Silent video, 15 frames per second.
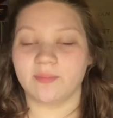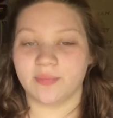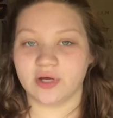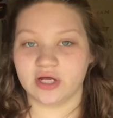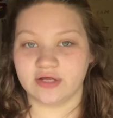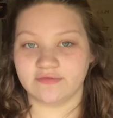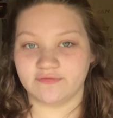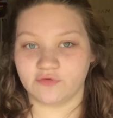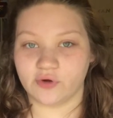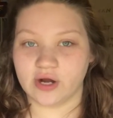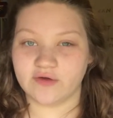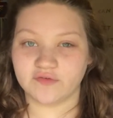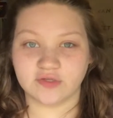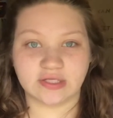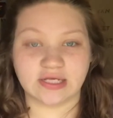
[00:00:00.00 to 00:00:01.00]
but for
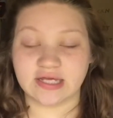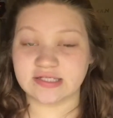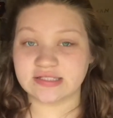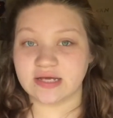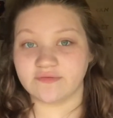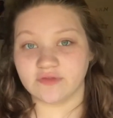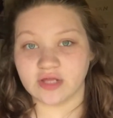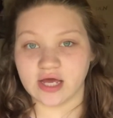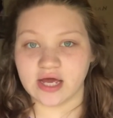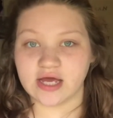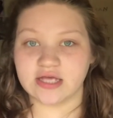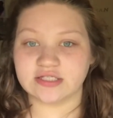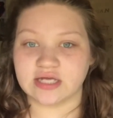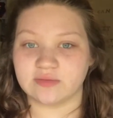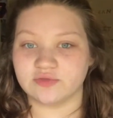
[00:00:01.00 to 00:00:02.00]
everything except for the
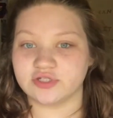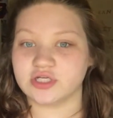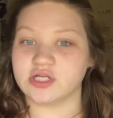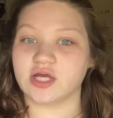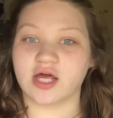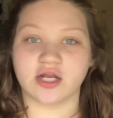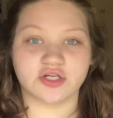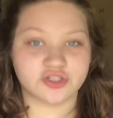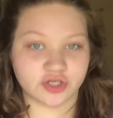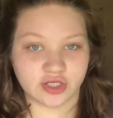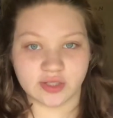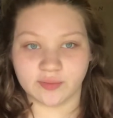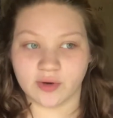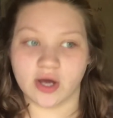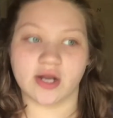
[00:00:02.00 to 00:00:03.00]
eyes, I'm just going to kind of show you
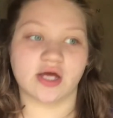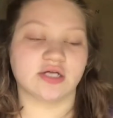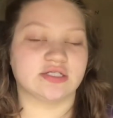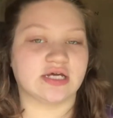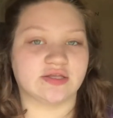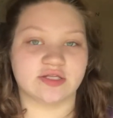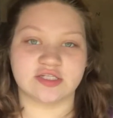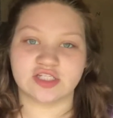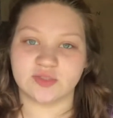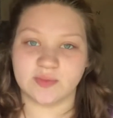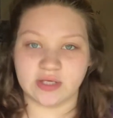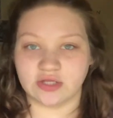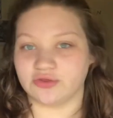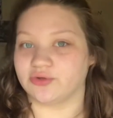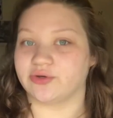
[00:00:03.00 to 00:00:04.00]
the product and then
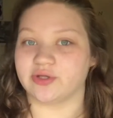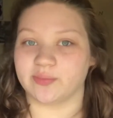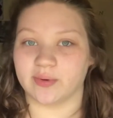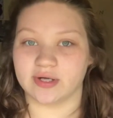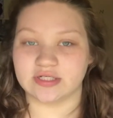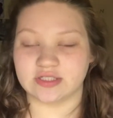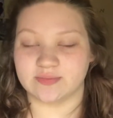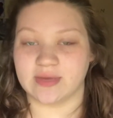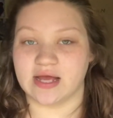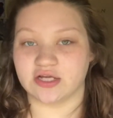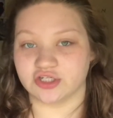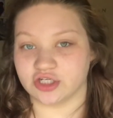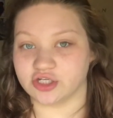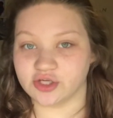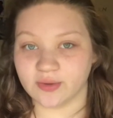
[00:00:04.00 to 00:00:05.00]
speed through the process of me
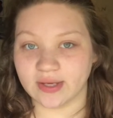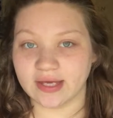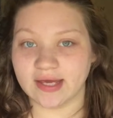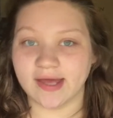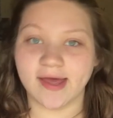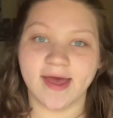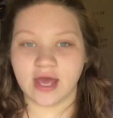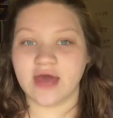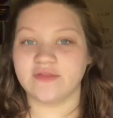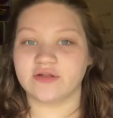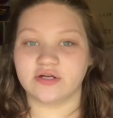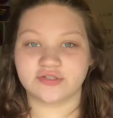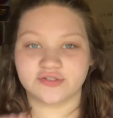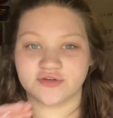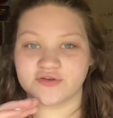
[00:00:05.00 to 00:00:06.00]
actually doing it, and
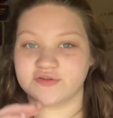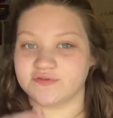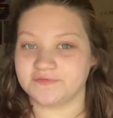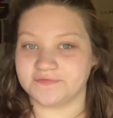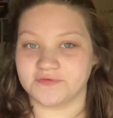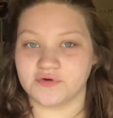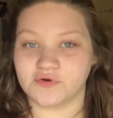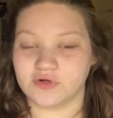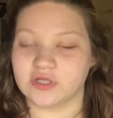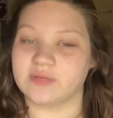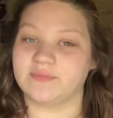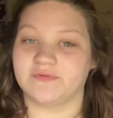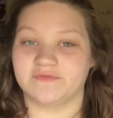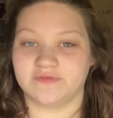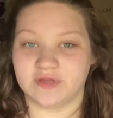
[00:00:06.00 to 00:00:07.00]
then I'll show you the full
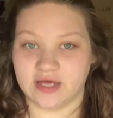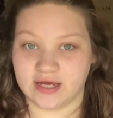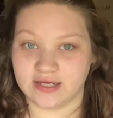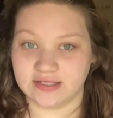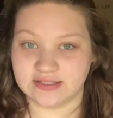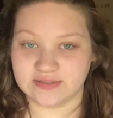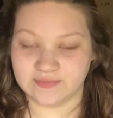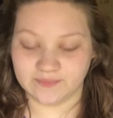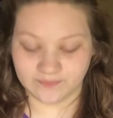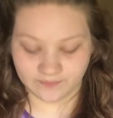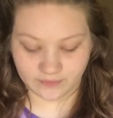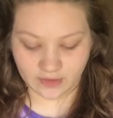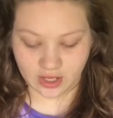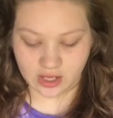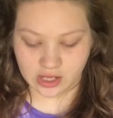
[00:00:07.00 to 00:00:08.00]
clip of the eyes.
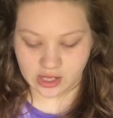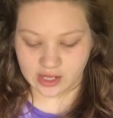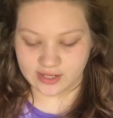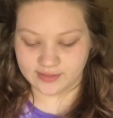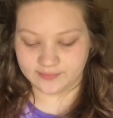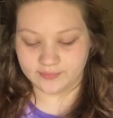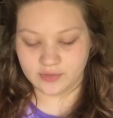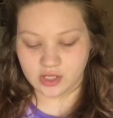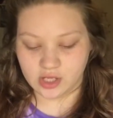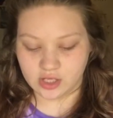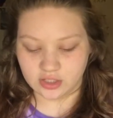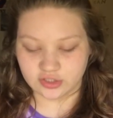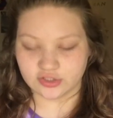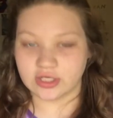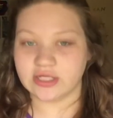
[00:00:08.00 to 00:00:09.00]

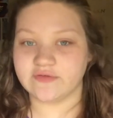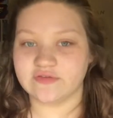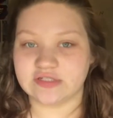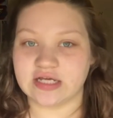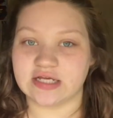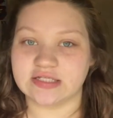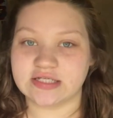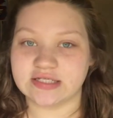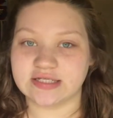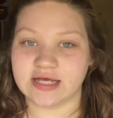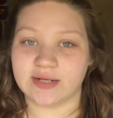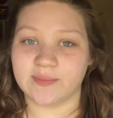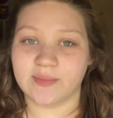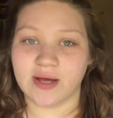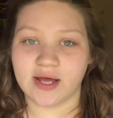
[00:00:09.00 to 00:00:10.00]
So I live in Texas,
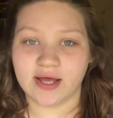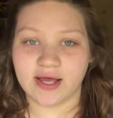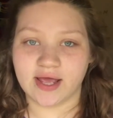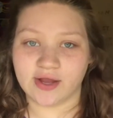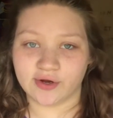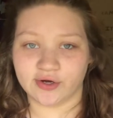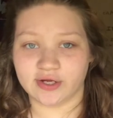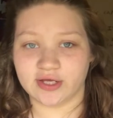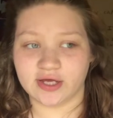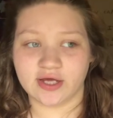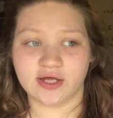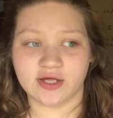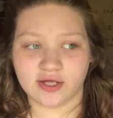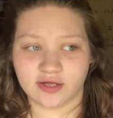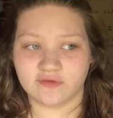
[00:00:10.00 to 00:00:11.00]
and my
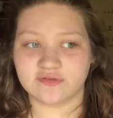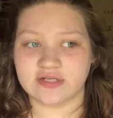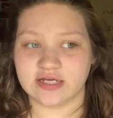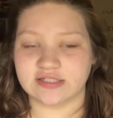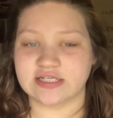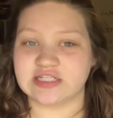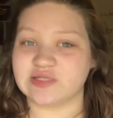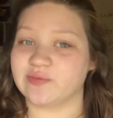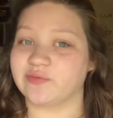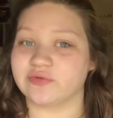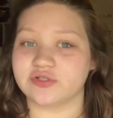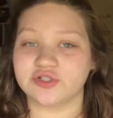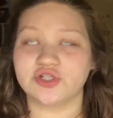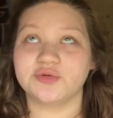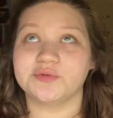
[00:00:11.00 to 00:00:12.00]
area of Texas has
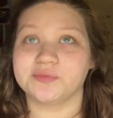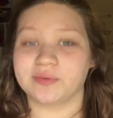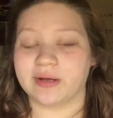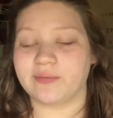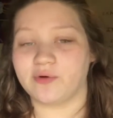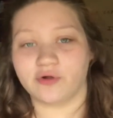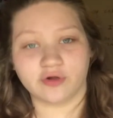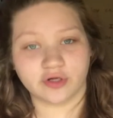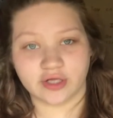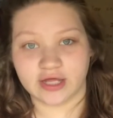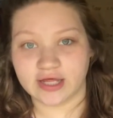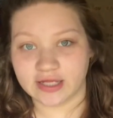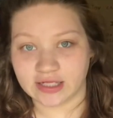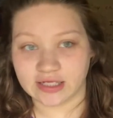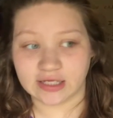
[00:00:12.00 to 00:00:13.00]
been super bipolar
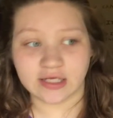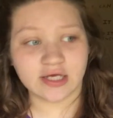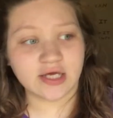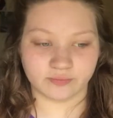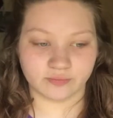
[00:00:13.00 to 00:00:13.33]
lately.